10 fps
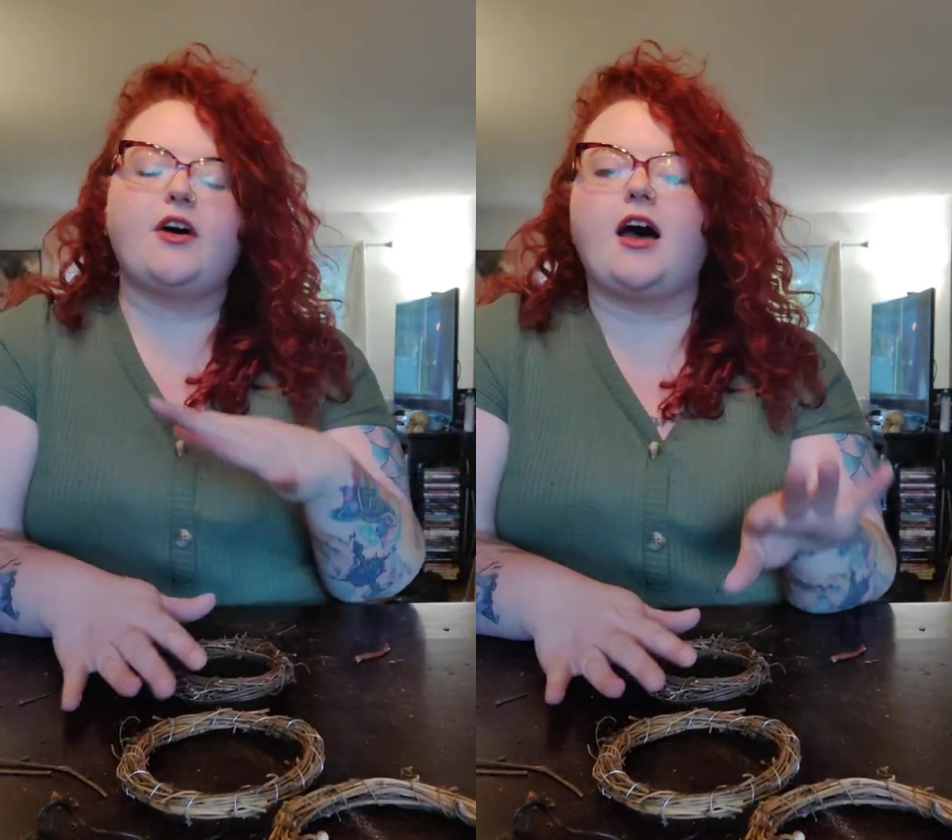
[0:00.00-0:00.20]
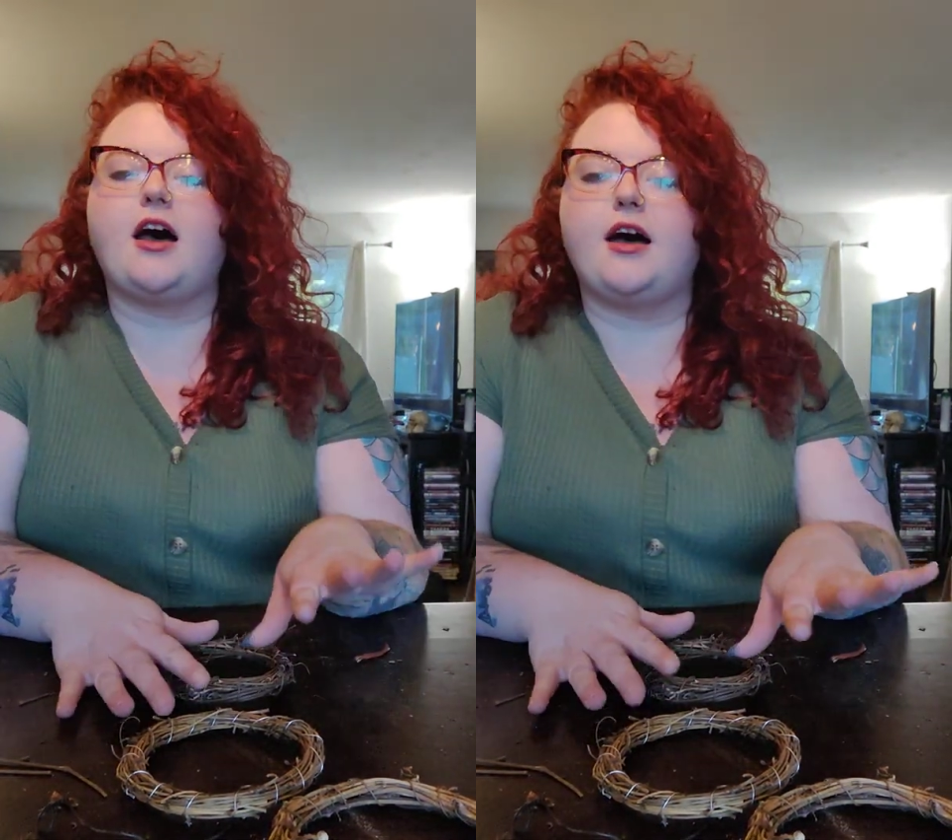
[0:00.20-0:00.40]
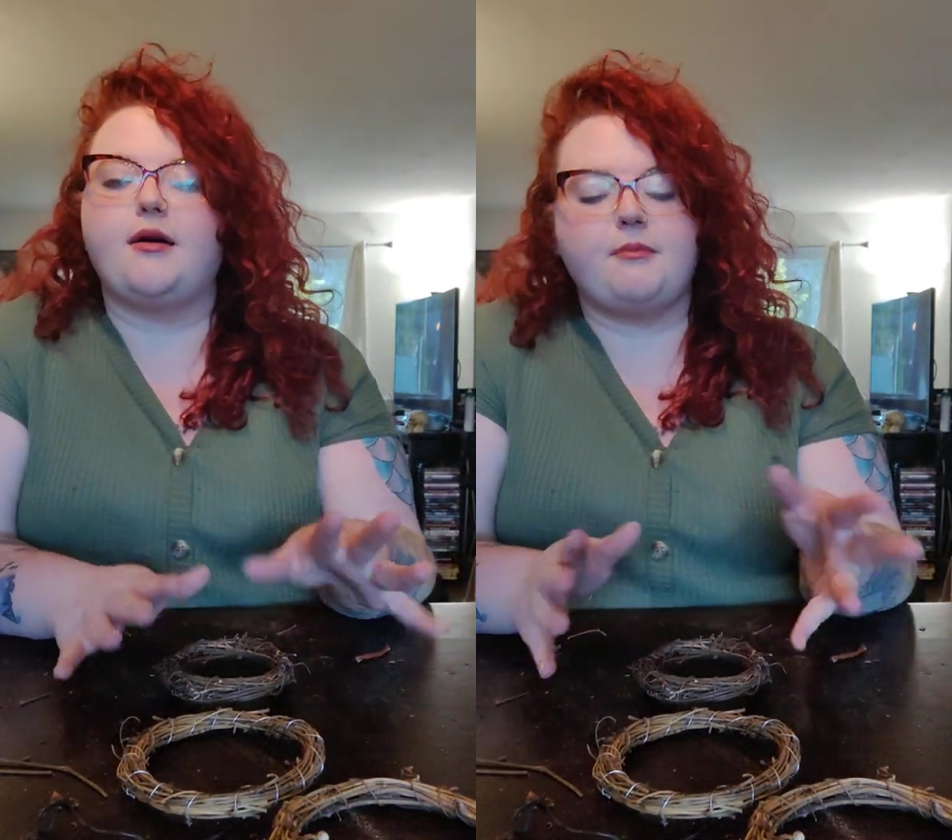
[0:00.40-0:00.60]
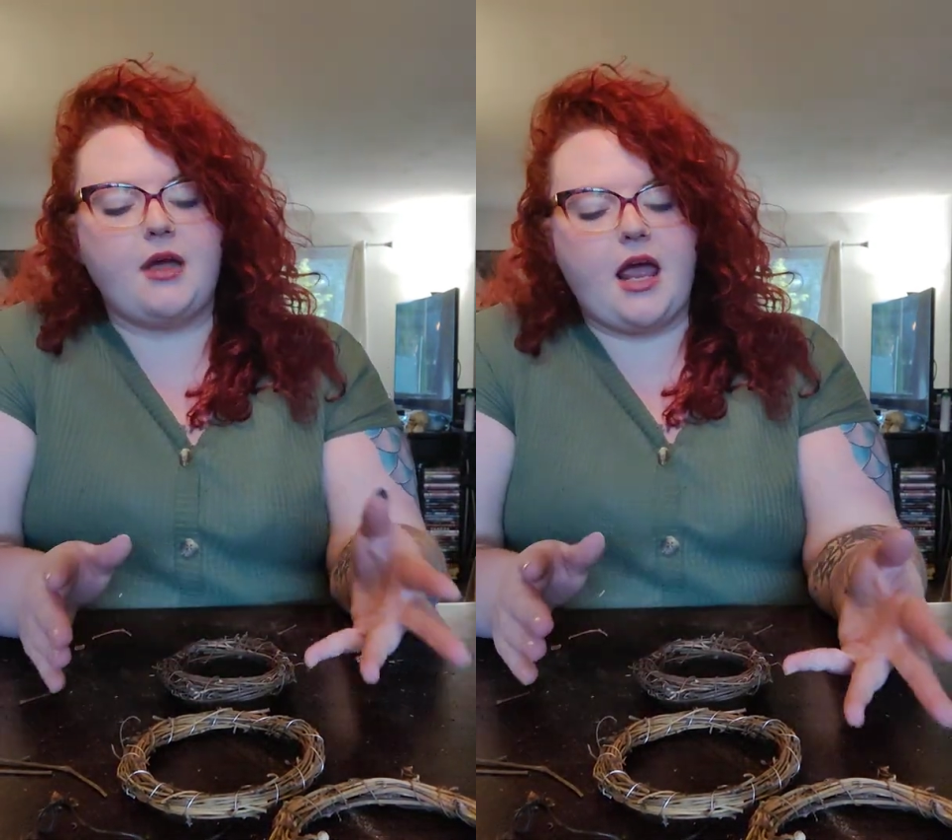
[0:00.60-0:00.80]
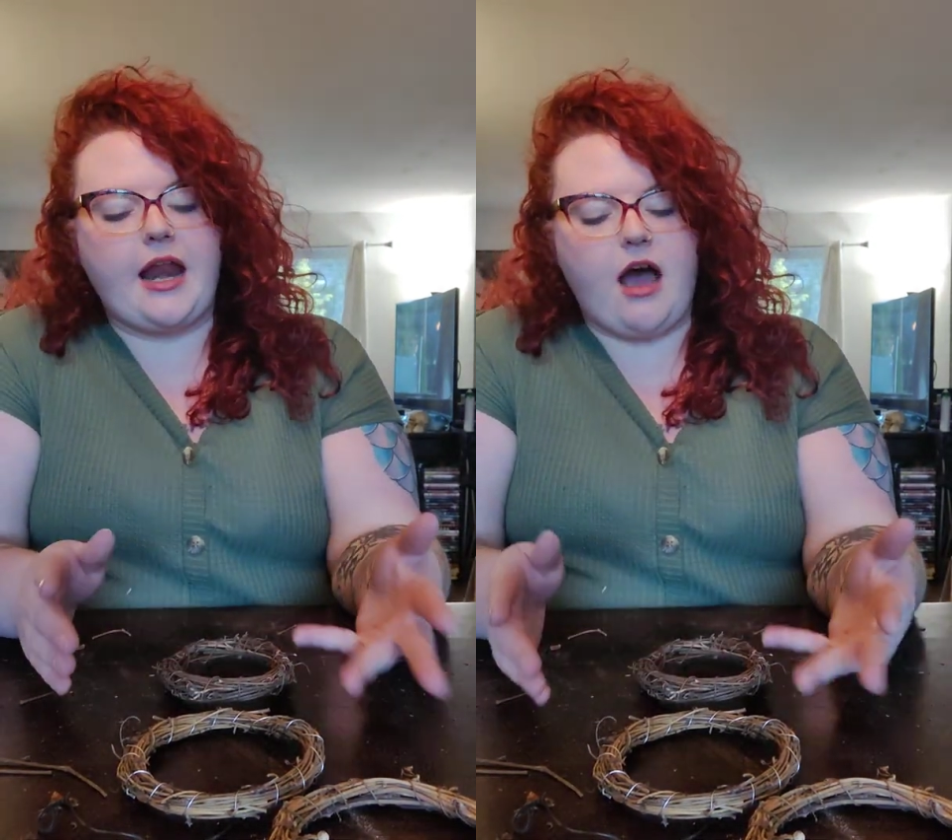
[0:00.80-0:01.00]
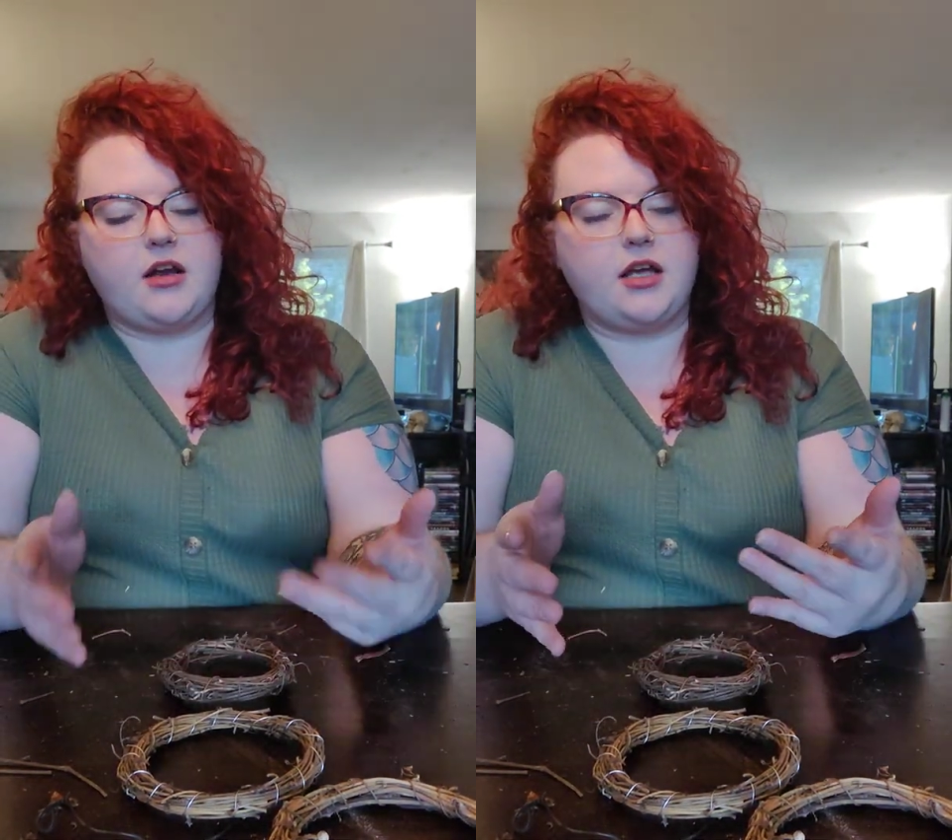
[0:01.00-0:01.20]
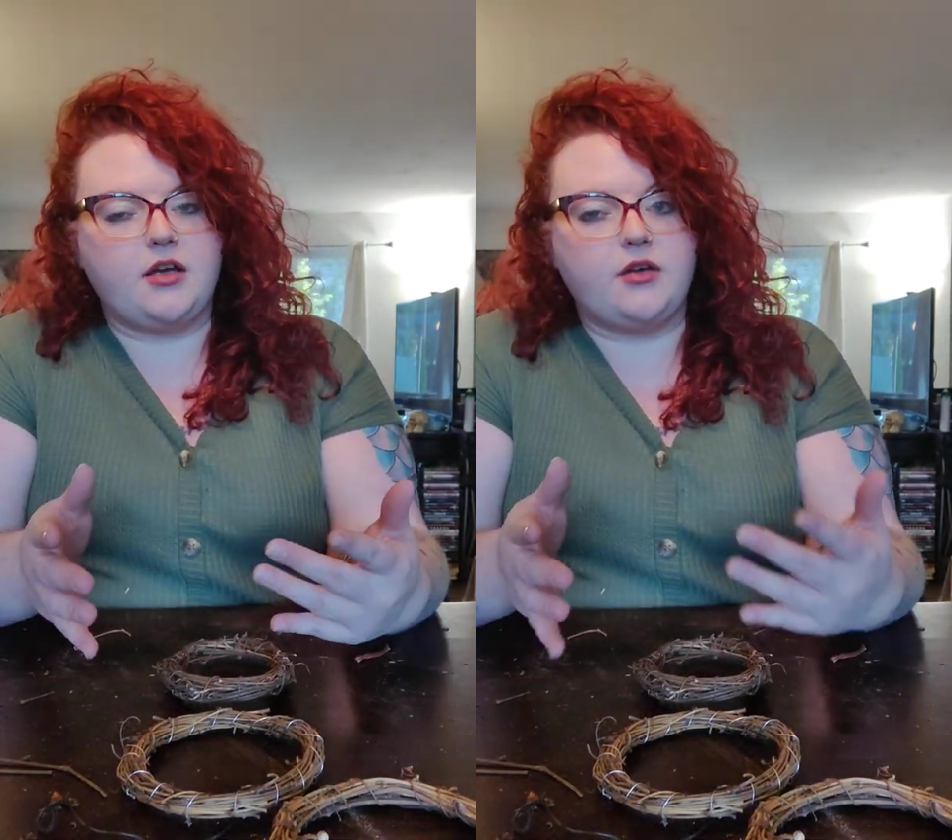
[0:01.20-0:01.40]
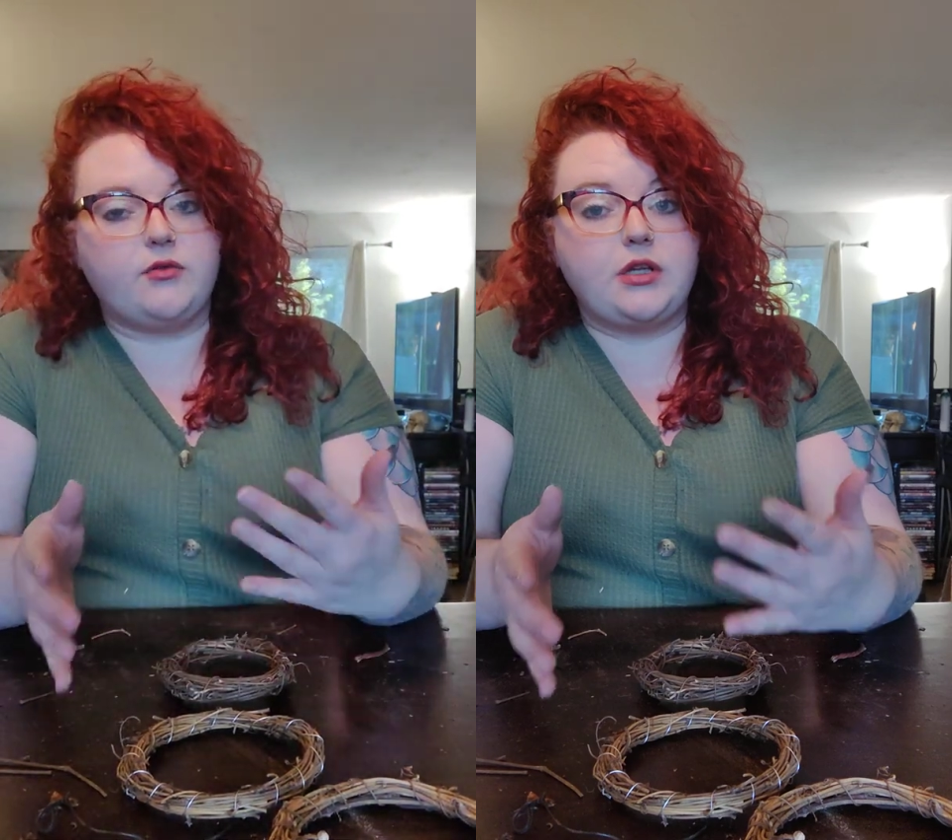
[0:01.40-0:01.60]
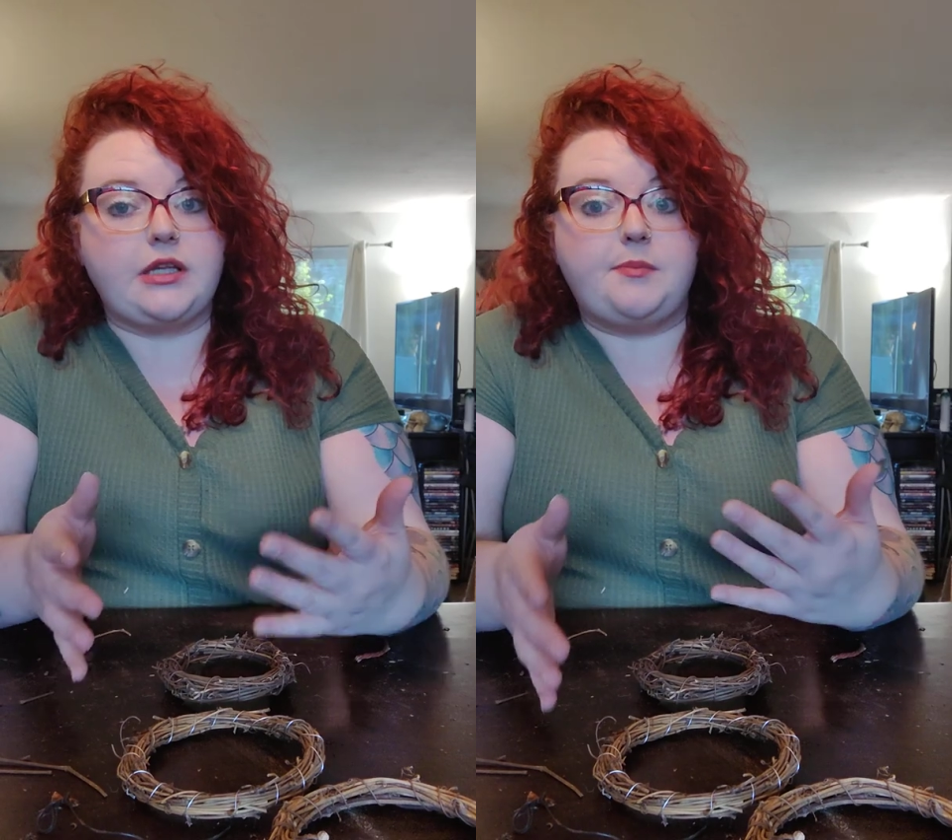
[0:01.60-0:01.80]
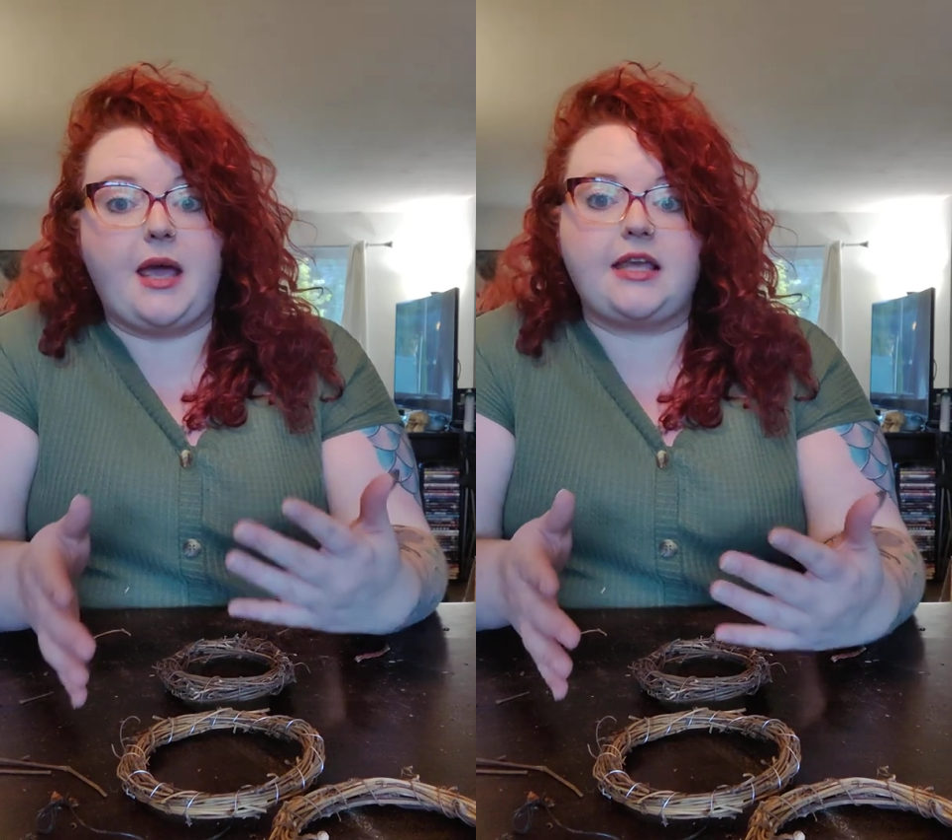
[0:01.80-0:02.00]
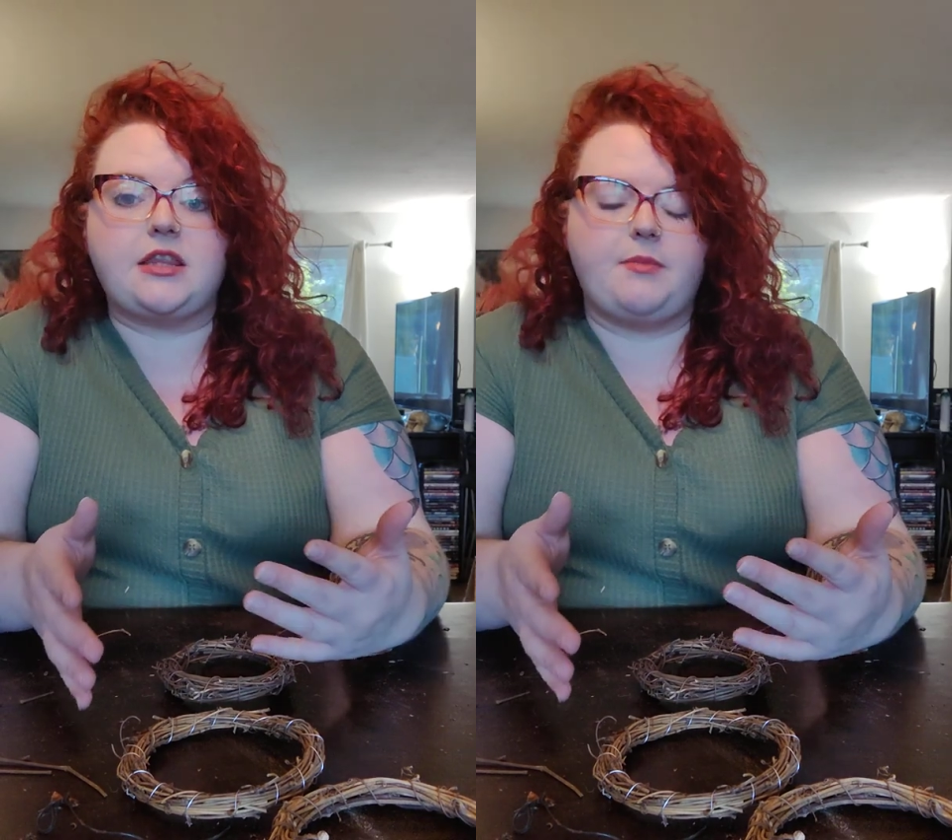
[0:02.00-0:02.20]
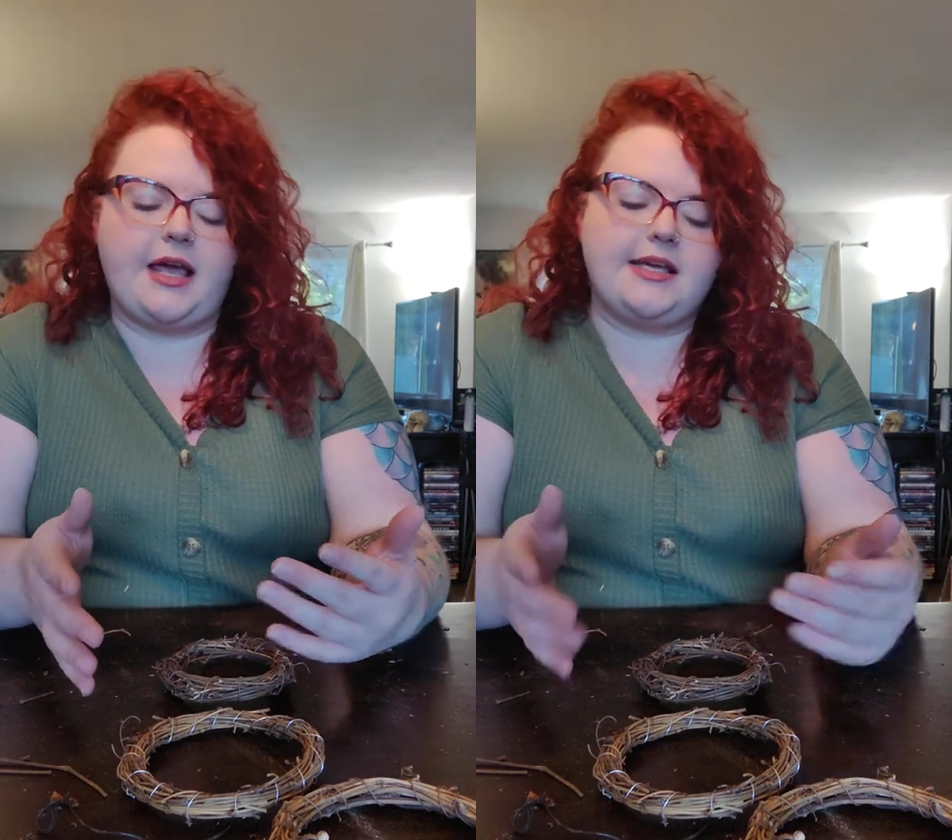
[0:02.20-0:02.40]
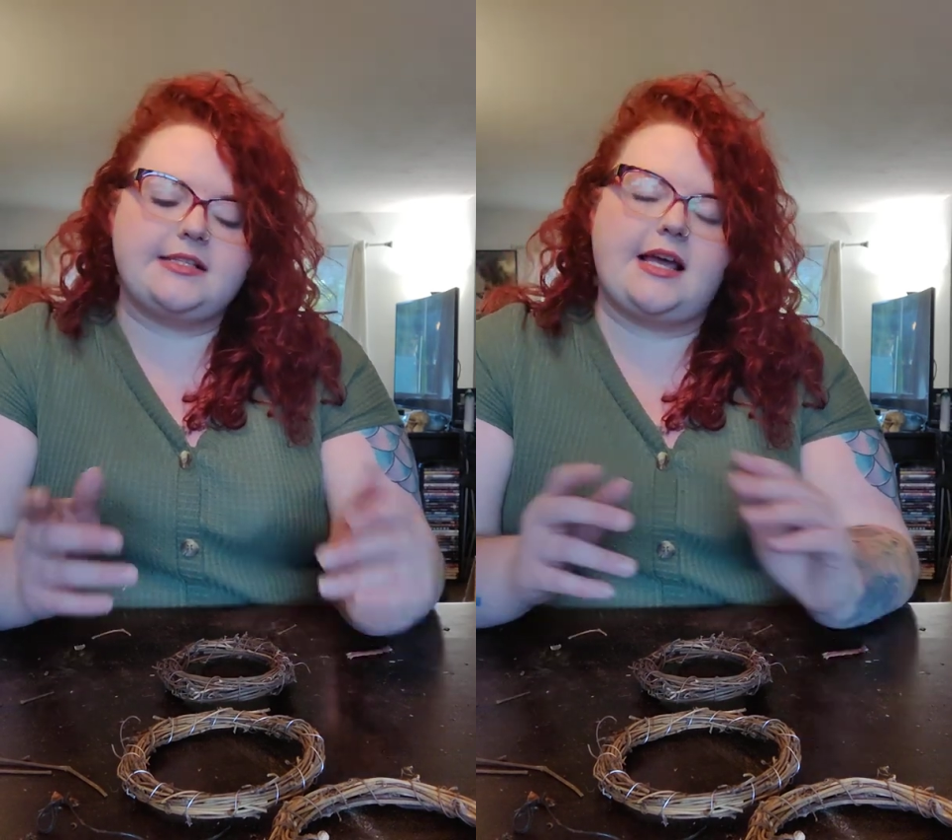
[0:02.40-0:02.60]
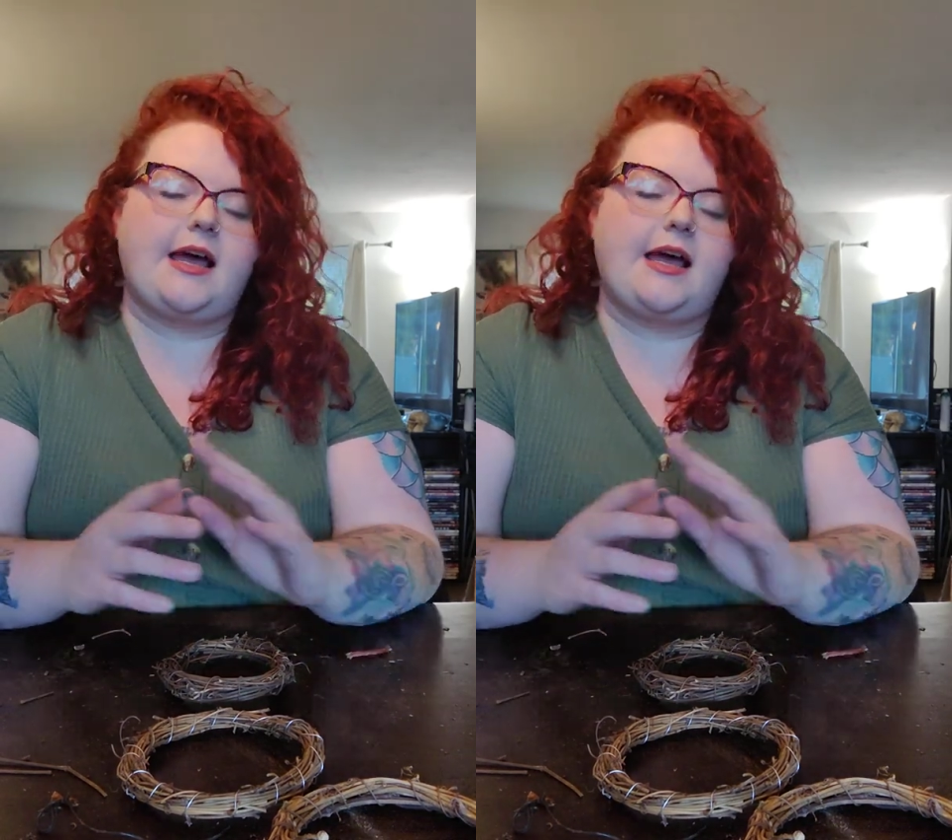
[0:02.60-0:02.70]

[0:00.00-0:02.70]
and how to really make the base.